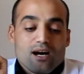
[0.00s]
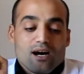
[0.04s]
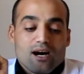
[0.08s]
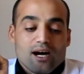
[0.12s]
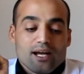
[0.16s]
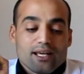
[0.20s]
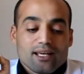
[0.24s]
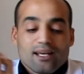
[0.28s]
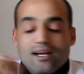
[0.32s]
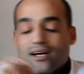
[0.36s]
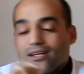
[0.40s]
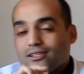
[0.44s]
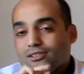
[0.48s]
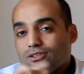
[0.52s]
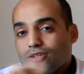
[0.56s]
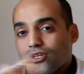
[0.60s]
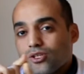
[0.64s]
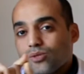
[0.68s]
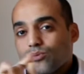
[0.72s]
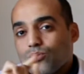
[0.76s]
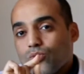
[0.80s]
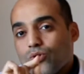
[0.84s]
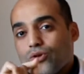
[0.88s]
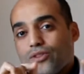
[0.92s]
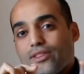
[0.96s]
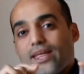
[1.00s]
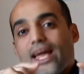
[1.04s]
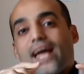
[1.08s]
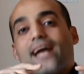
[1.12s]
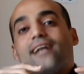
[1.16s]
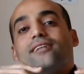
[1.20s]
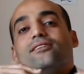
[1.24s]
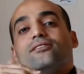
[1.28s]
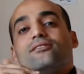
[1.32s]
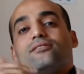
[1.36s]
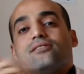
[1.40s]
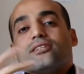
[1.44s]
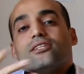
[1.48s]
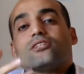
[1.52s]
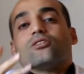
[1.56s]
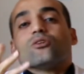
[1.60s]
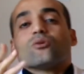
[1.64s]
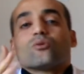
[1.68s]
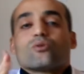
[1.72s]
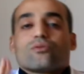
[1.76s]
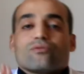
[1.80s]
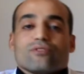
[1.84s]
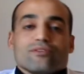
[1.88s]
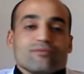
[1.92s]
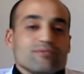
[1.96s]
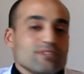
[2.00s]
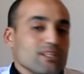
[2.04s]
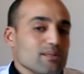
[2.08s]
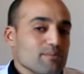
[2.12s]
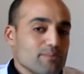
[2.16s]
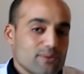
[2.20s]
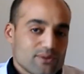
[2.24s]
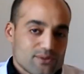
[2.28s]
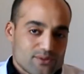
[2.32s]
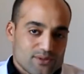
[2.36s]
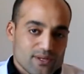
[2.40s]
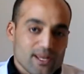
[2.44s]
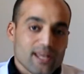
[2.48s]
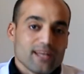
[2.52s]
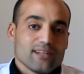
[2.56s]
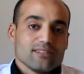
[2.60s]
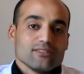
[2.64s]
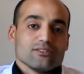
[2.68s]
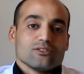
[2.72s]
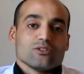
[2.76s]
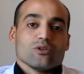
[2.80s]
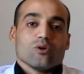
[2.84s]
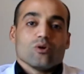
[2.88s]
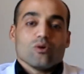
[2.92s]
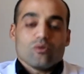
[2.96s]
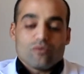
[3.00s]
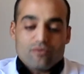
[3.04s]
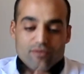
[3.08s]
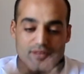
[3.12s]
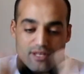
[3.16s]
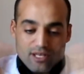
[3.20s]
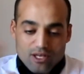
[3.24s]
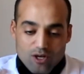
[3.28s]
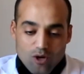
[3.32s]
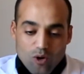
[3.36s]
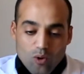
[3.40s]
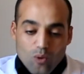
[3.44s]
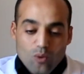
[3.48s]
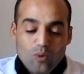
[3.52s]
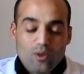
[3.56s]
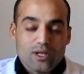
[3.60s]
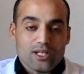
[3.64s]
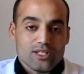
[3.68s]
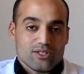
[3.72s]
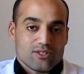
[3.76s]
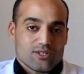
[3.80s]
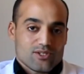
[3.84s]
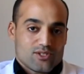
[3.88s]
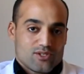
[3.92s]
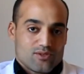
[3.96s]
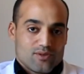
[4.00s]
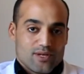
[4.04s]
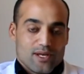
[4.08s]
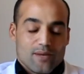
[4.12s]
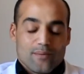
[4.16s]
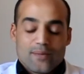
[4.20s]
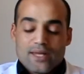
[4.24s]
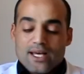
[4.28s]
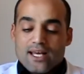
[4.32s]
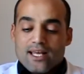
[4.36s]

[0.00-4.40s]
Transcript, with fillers: I got not more than 10 or 15% of the whole industry.